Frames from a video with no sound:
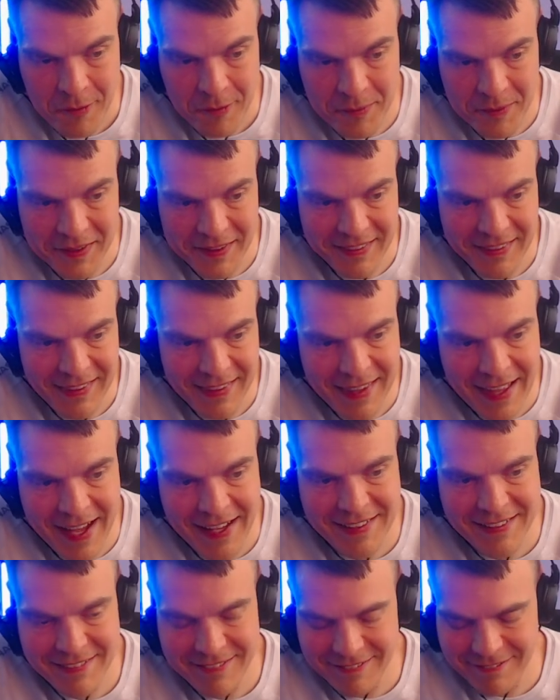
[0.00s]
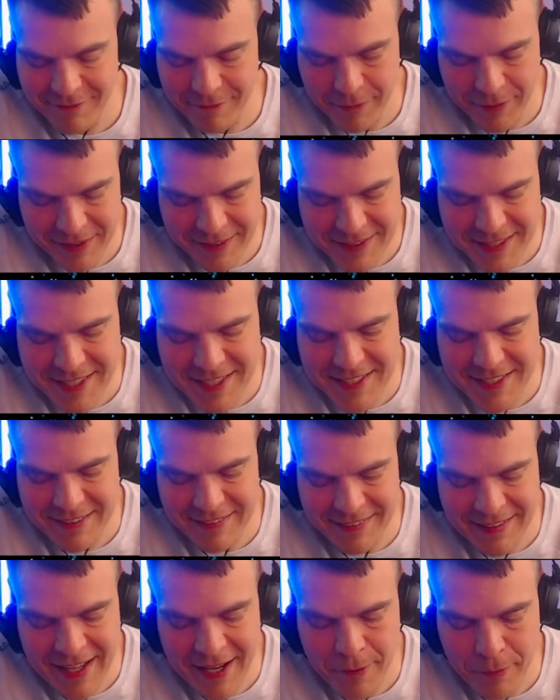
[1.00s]
with just
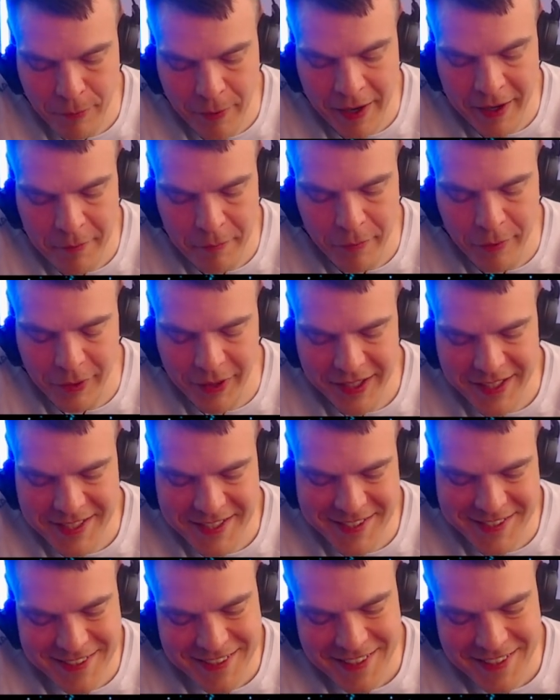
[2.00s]
that one brush.